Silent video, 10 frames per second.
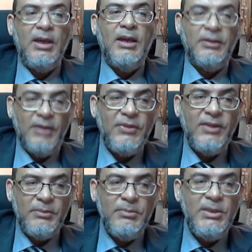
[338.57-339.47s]
Does
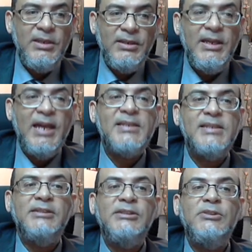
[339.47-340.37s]
that mean he has
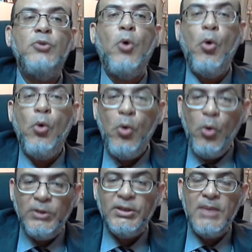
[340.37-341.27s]
treated all
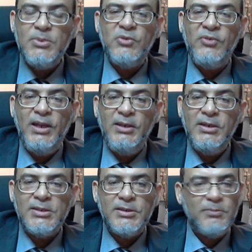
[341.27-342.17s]
types of illness?